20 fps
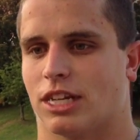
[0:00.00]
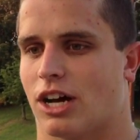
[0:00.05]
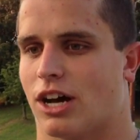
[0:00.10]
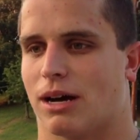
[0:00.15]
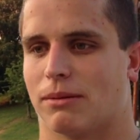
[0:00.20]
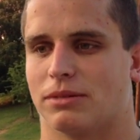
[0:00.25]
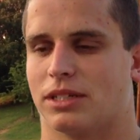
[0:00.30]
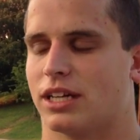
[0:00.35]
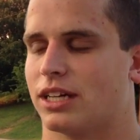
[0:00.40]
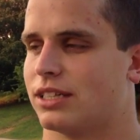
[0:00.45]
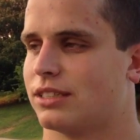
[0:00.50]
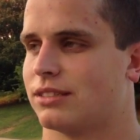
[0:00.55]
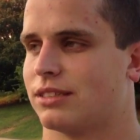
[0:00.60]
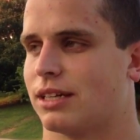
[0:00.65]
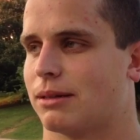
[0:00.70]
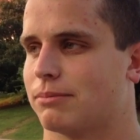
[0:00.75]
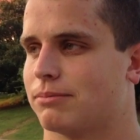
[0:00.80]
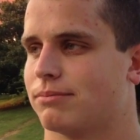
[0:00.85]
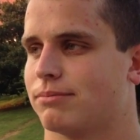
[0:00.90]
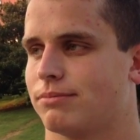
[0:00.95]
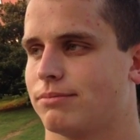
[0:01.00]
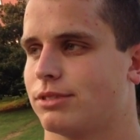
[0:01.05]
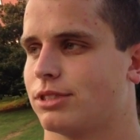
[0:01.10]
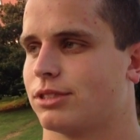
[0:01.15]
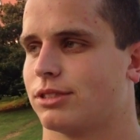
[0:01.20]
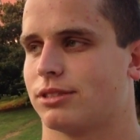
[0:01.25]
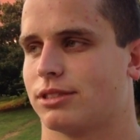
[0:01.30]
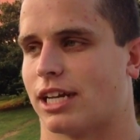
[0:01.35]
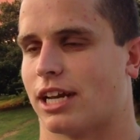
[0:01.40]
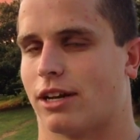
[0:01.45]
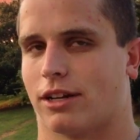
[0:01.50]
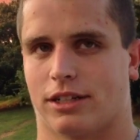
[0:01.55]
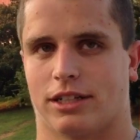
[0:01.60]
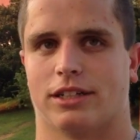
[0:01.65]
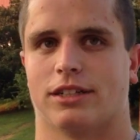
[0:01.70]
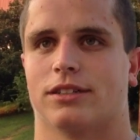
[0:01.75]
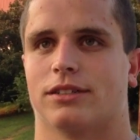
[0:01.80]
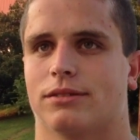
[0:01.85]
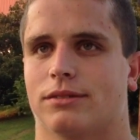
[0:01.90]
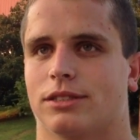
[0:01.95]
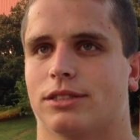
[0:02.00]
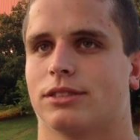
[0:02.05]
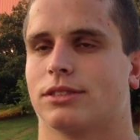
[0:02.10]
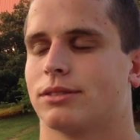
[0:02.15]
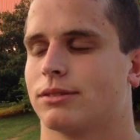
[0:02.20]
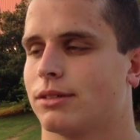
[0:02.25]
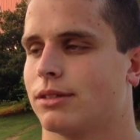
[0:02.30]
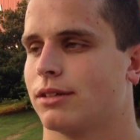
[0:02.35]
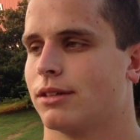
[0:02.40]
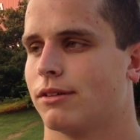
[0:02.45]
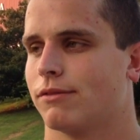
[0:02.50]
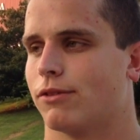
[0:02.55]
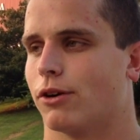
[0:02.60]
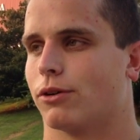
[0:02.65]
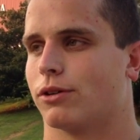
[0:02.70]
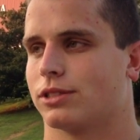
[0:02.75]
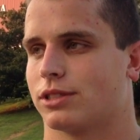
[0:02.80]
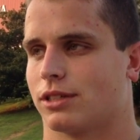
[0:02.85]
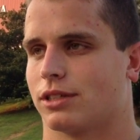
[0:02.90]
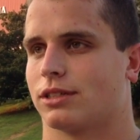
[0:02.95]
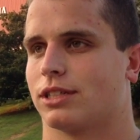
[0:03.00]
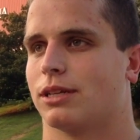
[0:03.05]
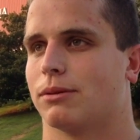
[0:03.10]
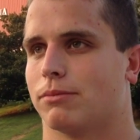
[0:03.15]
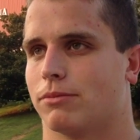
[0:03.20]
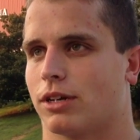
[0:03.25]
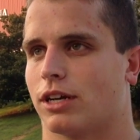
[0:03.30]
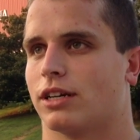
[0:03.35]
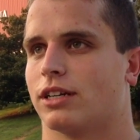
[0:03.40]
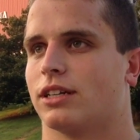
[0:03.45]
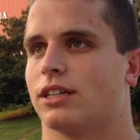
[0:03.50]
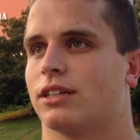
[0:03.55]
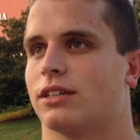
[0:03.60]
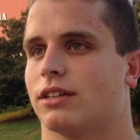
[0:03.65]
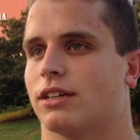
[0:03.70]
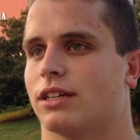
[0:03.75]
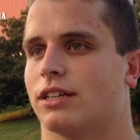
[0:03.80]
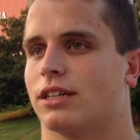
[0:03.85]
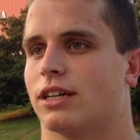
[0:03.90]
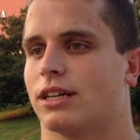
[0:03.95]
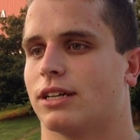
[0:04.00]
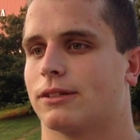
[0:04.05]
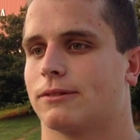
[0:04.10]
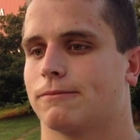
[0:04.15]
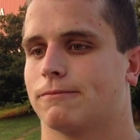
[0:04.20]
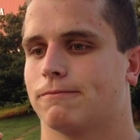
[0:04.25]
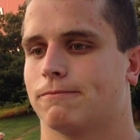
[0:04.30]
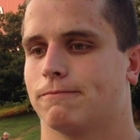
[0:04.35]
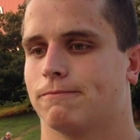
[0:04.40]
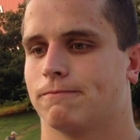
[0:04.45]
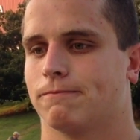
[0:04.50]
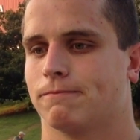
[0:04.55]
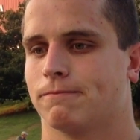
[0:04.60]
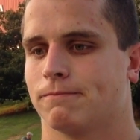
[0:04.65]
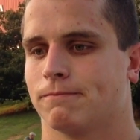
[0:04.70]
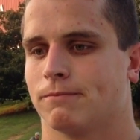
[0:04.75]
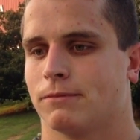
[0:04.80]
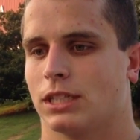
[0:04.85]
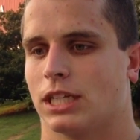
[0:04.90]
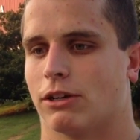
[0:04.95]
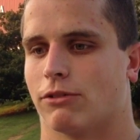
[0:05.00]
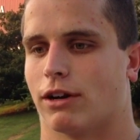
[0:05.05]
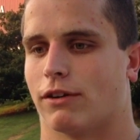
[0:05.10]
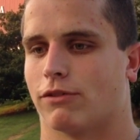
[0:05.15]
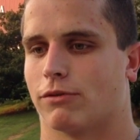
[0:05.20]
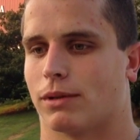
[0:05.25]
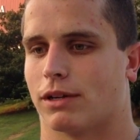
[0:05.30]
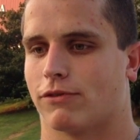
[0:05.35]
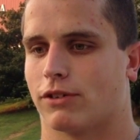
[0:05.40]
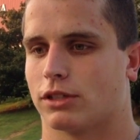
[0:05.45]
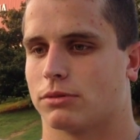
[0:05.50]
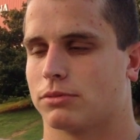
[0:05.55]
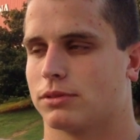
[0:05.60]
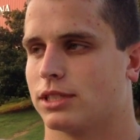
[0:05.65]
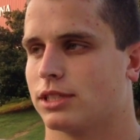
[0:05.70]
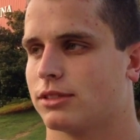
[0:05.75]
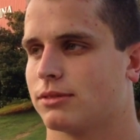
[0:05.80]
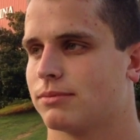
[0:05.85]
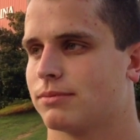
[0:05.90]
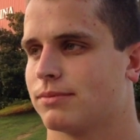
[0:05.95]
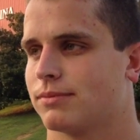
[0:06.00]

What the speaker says: No, I'm done. I'm set on here and just focus on getting ready and get ready for my freshman year.